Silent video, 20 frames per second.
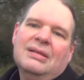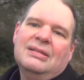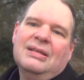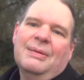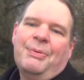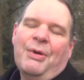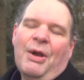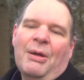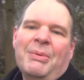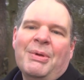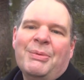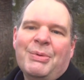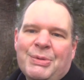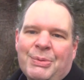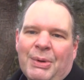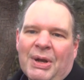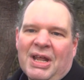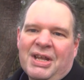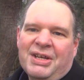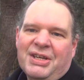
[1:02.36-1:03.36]
The problem with
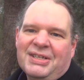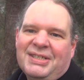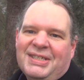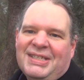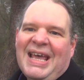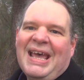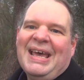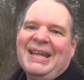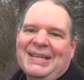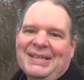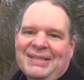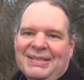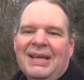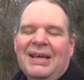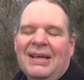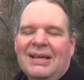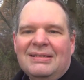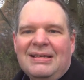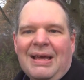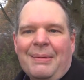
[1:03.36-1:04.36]
what I just said is
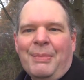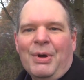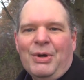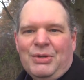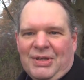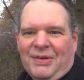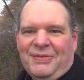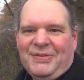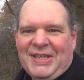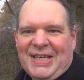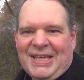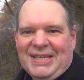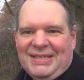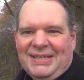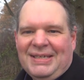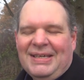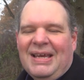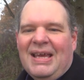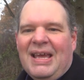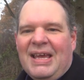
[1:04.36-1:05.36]
that most of
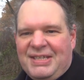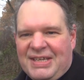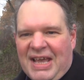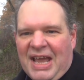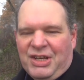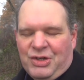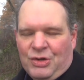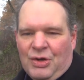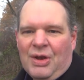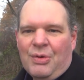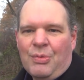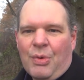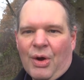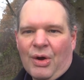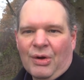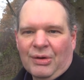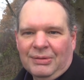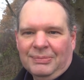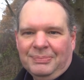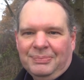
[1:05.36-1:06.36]
this is actually
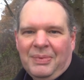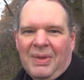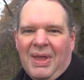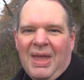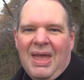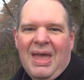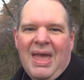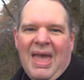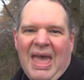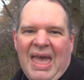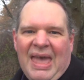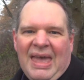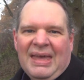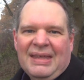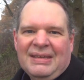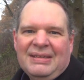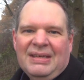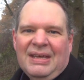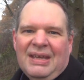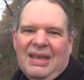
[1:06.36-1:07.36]
wrong.
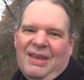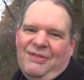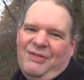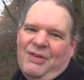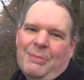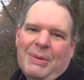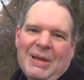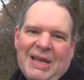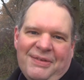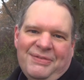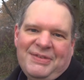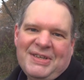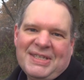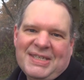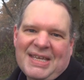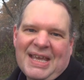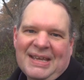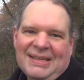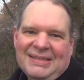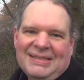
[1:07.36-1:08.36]
And if you believe these
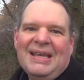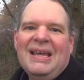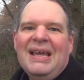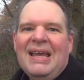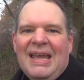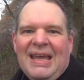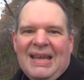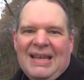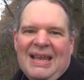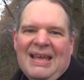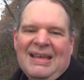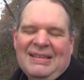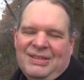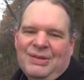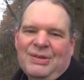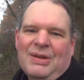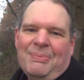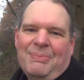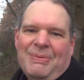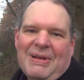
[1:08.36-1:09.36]
things, it lands
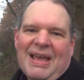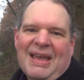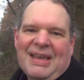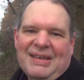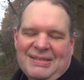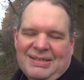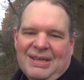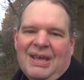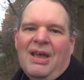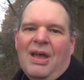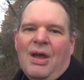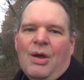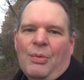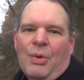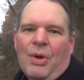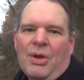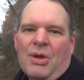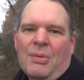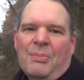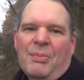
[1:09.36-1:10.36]
you in a place
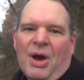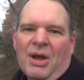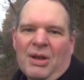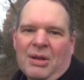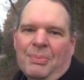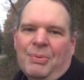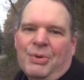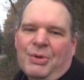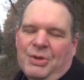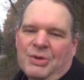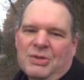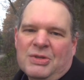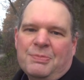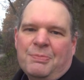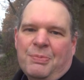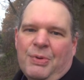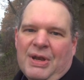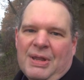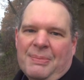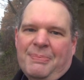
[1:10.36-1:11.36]
where your model produces
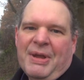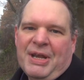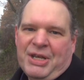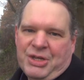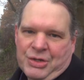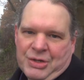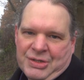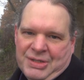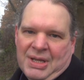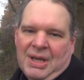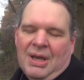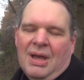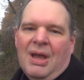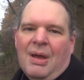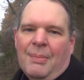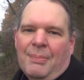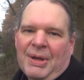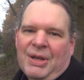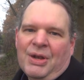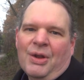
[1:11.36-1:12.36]
pretty pictures,
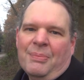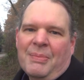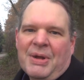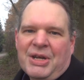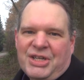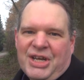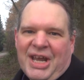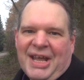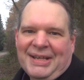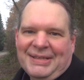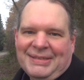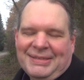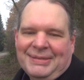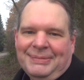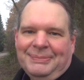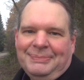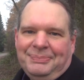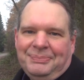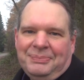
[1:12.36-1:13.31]
but not much else.